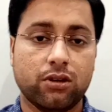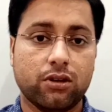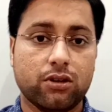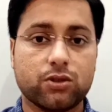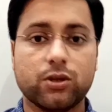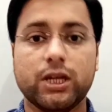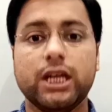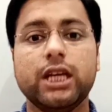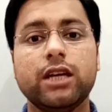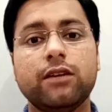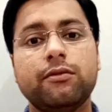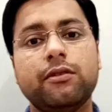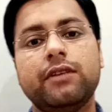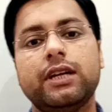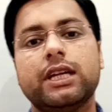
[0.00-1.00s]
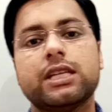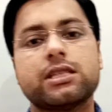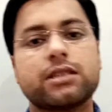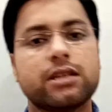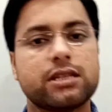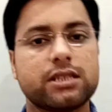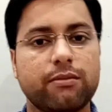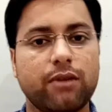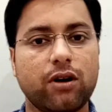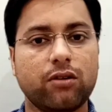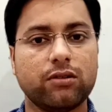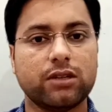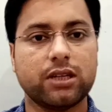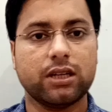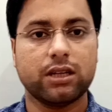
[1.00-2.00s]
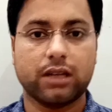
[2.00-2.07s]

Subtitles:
So here we will discuss about